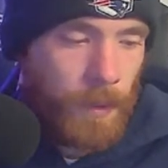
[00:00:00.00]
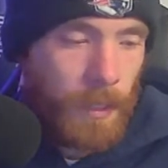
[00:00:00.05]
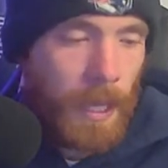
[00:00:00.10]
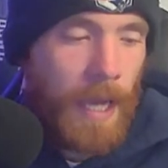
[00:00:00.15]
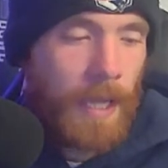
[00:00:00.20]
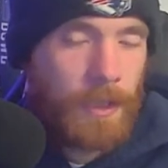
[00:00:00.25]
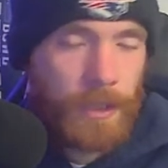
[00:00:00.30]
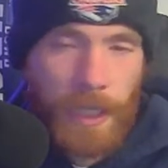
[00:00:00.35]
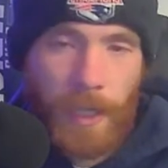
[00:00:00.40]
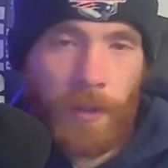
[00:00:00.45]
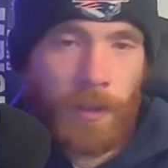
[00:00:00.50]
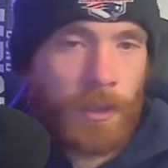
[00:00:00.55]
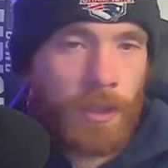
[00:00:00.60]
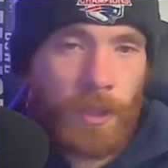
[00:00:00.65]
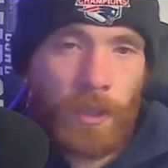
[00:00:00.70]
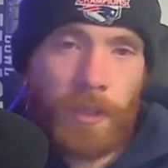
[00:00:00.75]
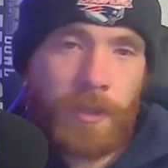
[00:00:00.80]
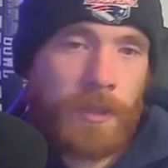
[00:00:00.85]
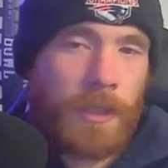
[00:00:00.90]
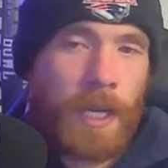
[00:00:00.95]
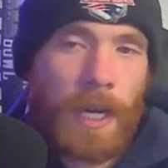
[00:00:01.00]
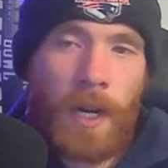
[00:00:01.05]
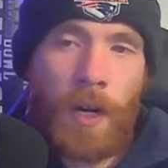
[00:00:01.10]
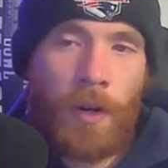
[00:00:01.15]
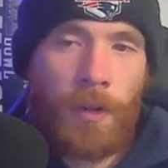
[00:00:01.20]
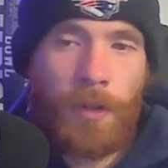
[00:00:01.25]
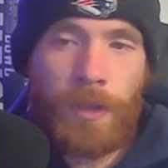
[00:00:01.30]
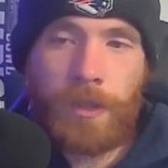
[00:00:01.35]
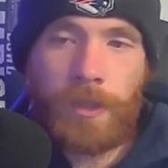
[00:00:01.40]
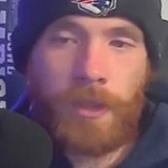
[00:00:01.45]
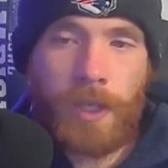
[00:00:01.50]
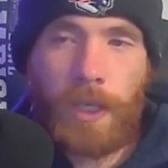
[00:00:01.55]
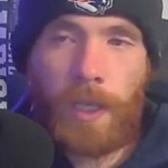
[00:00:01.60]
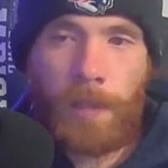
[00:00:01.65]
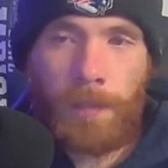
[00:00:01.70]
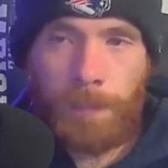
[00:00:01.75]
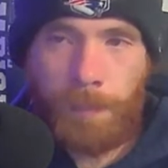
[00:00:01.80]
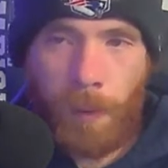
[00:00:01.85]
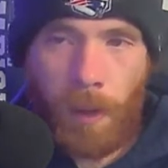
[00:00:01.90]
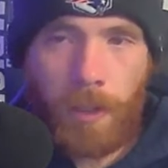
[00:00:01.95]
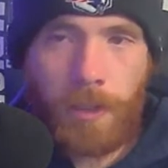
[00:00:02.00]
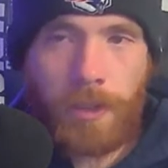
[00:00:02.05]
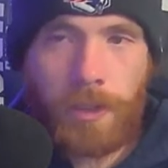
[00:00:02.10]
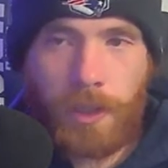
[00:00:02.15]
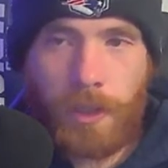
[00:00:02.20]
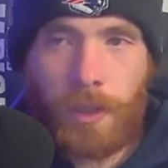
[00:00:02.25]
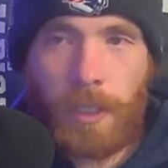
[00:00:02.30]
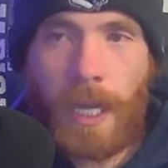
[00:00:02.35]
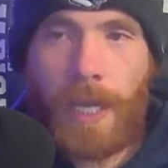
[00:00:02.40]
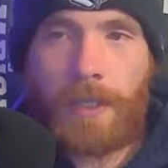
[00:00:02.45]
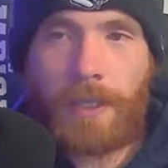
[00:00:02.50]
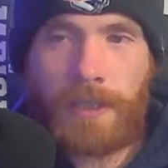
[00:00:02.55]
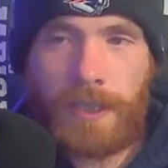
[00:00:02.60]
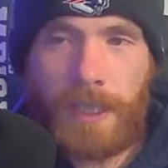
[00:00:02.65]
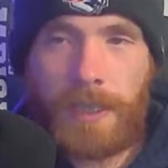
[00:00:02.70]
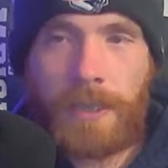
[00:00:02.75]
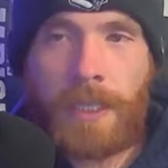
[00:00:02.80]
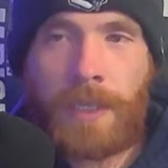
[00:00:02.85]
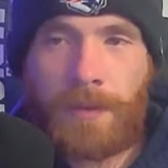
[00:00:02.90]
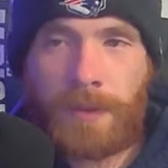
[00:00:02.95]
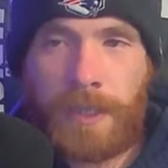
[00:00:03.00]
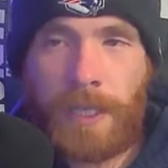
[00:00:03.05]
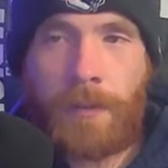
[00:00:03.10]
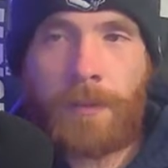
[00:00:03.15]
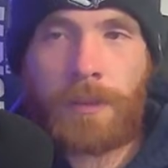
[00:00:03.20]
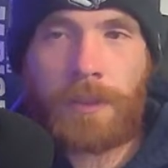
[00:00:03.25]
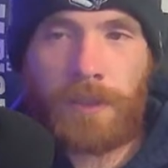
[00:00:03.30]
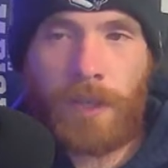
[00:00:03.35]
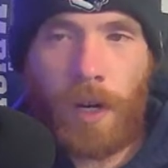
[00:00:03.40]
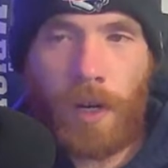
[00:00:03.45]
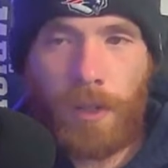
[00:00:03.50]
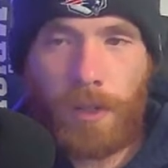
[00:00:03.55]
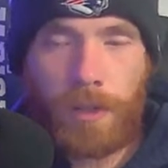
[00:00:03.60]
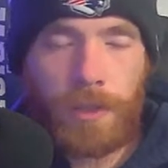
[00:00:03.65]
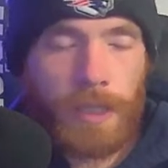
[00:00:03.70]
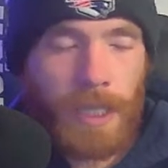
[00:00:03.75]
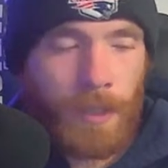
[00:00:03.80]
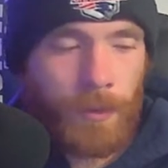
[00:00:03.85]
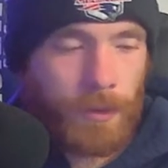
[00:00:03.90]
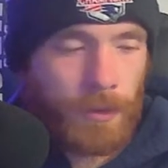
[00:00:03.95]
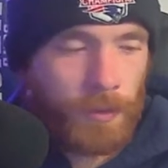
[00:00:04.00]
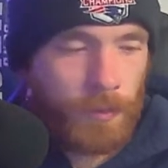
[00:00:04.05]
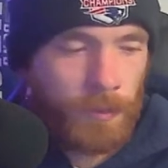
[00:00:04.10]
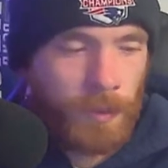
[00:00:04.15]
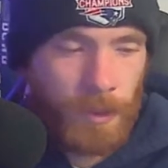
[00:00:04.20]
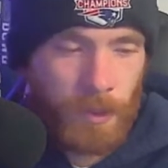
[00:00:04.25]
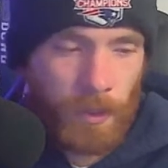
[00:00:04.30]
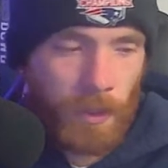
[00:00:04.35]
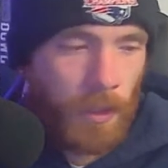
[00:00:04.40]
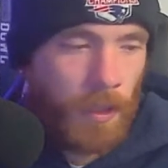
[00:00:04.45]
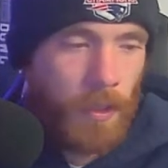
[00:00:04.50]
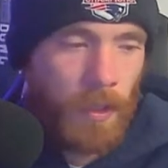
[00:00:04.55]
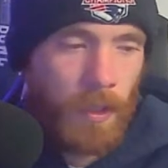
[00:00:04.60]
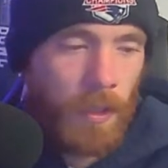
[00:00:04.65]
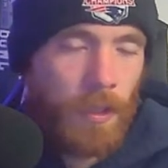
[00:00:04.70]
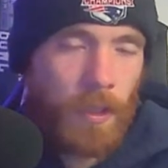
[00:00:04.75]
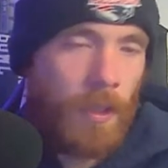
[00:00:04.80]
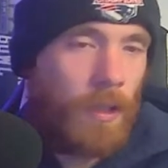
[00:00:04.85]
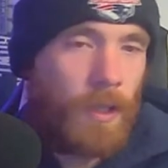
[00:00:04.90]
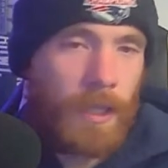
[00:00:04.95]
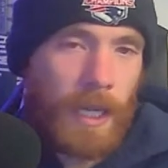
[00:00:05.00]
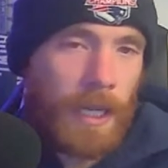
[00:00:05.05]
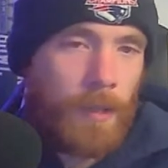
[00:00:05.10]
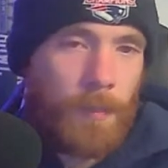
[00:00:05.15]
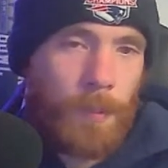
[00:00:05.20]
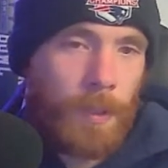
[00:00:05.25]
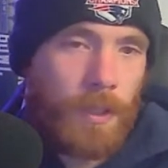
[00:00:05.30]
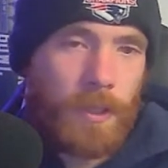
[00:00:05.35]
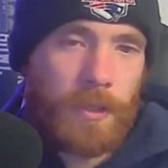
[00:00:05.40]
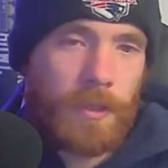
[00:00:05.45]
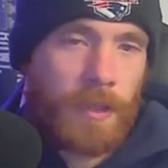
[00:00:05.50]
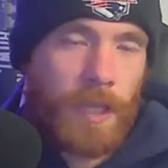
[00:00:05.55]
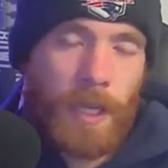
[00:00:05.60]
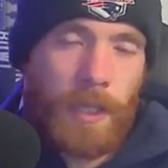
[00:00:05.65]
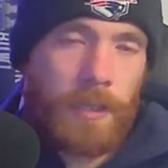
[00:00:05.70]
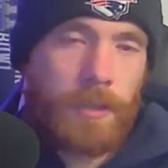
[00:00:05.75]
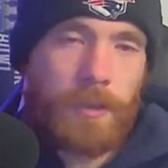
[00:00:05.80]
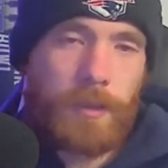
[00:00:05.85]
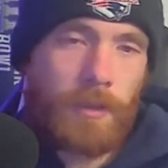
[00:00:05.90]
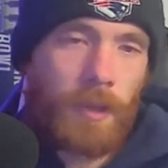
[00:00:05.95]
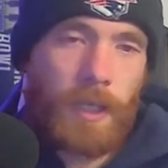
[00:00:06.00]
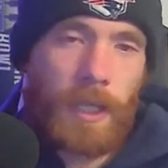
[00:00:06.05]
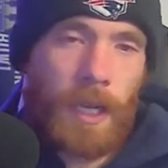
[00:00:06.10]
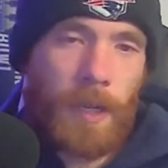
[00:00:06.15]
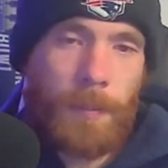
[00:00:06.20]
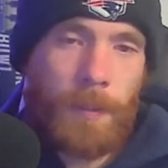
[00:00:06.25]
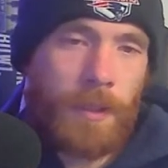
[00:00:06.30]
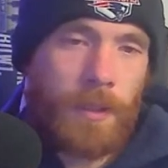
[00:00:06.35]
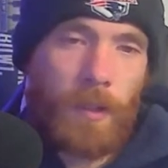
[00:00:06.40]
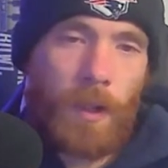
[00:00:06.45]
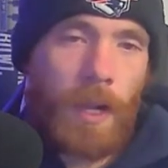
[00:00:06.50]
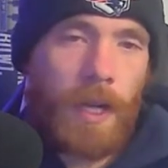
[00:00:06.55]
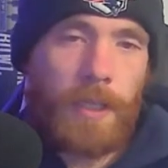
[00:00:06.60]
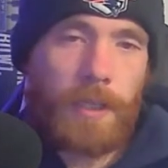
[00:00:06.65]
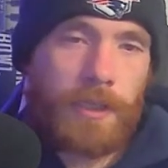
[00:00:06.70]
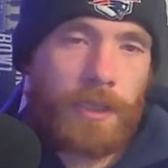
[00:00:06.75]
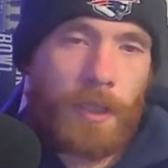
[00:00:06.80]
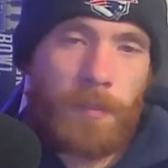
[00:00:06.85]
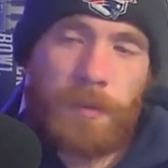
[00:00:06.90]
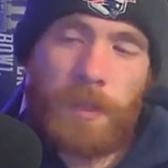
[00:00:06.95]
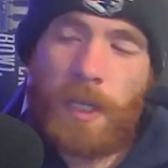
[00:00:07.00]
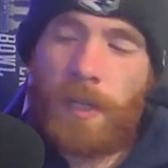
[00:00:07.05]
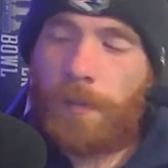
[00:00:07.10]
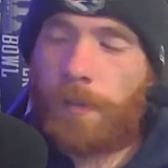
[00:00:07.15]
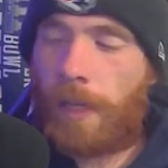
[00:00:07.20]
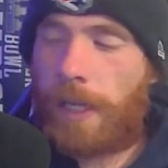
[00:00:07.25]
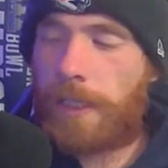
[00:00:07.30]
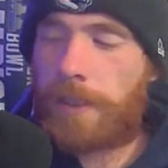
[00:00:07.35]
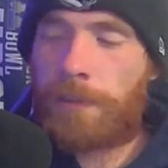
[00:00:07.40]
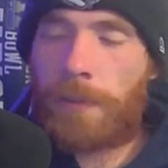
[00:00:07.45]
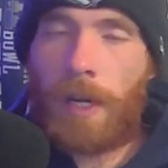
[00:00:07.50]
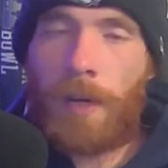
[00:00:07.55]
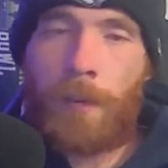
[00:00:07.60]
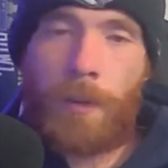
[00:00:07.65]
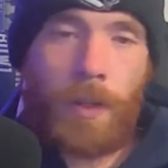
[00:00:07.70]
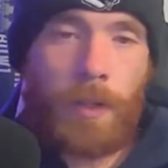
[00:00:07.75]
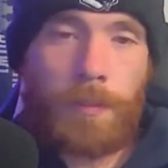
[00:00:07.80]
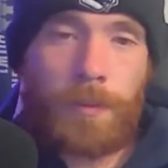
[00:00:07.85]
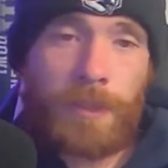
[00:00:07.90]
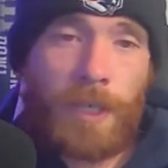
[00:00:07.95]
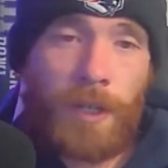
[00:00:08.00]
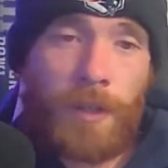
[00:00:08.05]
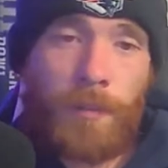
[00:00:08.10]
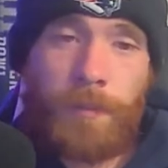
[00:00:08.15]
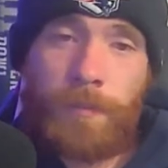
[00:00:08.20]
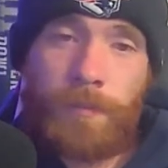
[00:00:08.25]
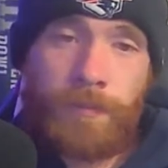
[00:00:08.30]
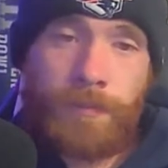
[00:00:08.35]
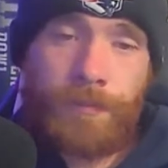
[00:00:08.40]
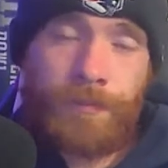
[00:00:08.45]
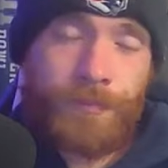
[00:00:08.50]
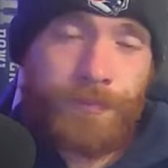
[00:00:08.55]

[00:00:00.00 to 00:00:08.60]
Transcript: Yeah, Jared Cook's out. There's like a bunch of the Saints have 7 starters out this week. Like, I gotta pick the Saints. Like, I gotta pick the Lions to upset them. Lions probably will upset them.